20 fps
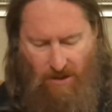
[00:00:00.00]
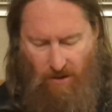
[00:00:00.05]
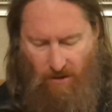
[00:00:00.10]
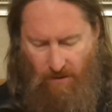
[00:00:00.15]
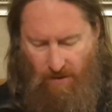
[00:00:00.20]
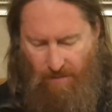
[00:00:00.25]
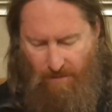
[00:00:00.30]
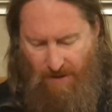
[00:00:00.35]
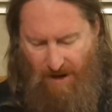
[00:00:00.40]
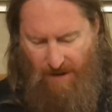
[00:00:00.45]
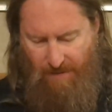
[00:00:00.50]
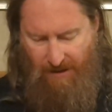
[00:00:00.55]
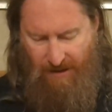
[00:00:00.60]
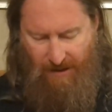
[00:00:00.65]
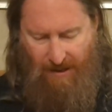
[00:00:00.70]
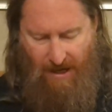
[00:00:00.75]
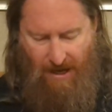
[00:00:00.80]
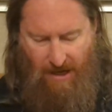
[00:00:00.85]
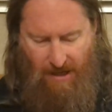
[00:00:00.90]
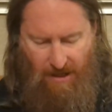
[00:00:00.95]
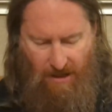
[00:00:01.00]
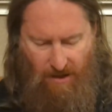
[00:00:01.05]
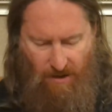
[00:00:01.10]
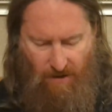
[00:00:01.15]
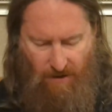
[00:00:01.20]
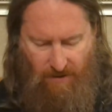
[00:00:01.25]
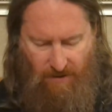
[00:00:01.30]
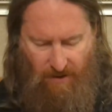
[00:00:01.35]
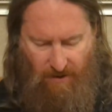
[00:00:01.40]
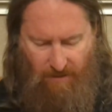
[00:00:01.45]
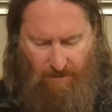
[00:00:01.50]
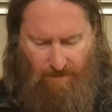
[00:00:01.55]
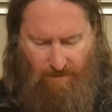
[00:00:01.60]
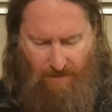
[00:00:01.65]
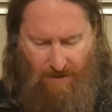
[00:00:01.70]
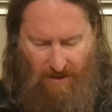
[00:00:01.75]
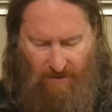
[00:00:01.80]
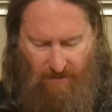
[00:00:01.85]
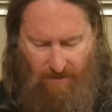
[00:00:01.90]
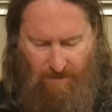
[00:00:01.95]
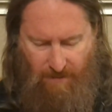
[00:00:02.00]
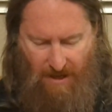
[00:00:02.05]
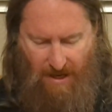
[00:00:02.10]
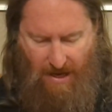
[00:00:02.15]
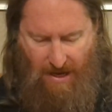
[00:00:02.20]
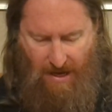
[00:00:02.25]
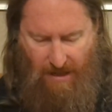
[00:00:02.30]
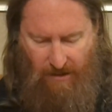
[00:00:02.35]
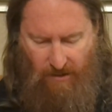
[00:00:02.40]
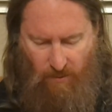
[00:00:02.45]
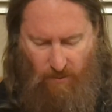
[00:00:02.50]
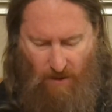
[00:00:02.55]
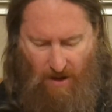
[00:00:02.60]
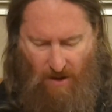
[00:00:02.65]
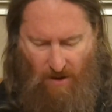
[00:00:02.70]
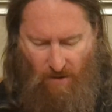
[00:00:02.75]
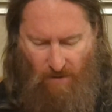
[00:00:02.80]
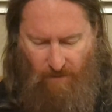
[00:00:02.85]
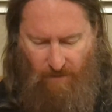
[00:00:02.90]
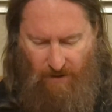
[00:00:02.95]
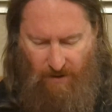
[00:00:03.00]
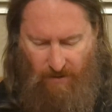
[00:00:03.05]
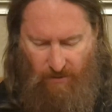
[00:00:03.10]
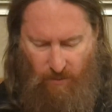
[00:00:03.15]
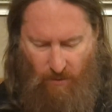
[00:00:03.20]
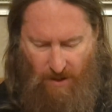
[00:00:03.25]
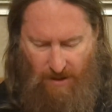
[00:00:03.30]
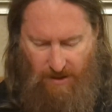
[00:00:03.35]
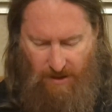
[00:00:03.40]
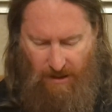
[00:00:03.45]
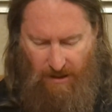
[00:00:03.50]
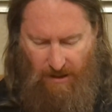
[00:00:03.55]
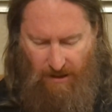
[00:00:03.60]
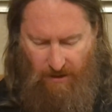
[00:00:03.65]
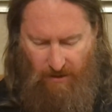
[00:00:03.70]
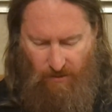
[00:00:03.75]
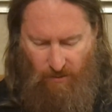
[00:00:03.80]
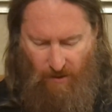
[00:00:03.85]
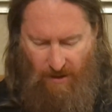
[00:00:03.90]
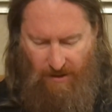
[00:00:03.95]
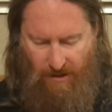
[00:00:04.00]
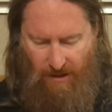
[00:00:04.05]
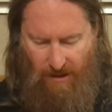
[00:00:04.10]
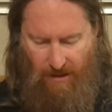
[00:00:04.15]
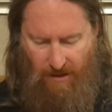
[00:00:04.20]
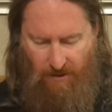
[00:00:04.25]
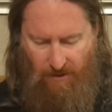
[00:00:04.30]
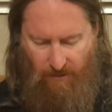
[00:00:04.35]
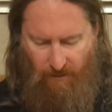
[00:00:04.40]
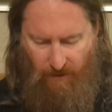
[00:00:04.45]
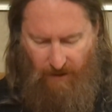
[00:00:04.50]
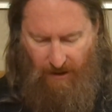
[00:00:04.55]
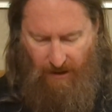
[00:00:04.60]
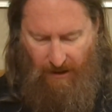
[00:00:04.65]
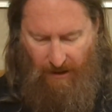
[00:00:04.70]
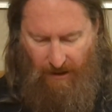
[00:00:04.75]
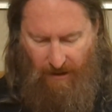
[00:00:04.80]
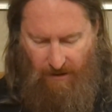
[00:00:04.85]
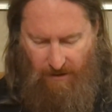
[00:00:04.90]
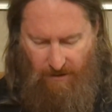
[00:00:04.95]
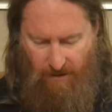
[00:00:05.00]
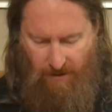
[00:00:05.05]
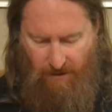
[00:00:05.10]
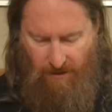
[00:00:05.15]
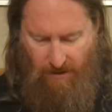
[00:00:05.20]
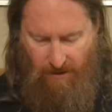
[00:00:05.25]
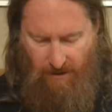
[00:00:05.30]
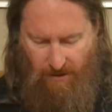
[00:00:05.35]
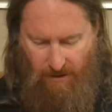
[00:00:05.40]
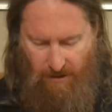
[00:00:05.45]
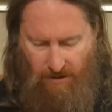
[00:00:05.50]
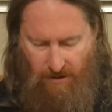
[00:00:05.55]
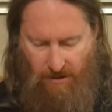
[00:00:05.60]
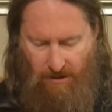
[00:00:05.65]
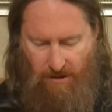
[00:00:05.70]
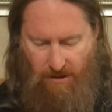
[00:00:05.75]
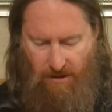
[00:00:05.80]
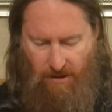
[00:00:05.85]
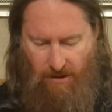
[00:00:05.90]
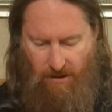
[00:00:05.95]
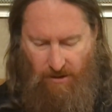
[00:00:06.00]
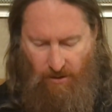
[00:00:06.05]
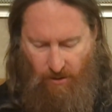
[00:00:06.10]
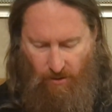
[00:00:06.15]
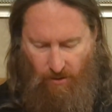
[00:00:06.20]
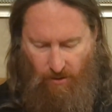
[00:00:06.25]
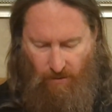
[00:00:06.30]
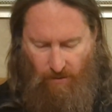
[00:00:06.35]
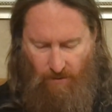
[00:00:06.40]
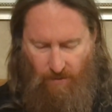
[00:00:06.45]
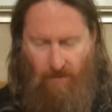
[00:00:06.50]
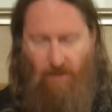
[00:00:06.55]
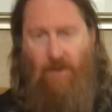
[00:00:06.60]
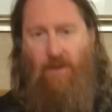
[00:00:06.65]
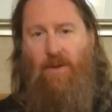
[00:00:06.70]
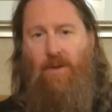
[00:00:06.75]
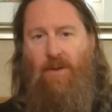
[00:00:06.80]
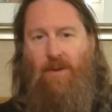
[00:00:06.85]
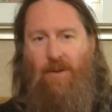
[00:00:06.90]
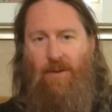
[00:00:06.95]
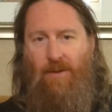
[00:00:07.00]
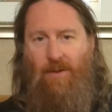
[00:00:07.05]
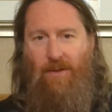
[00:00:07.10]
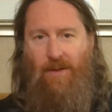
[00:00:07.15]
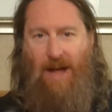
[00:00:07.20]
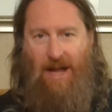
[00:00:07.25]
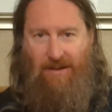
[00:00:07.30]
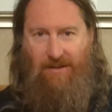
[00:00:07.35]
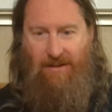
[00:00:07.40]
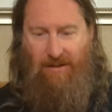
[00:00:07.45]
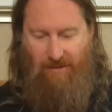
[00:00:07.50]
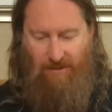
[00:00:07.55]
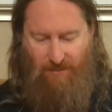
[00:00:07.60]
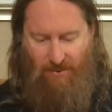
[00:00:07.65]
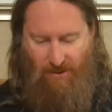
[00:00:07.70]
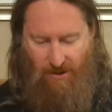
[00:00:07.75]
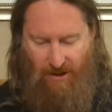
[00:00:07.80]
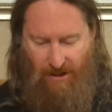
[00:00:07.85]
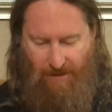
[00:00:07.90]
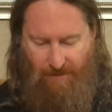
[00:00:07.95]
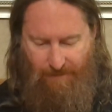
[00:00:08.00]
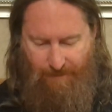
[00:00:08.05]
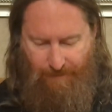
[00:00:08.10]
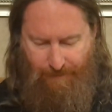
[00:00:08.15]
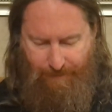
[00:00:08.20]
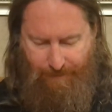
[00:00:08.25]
On the bottom of the can here, it says Best Buy 12/20/23. Ooh, that's disappointing.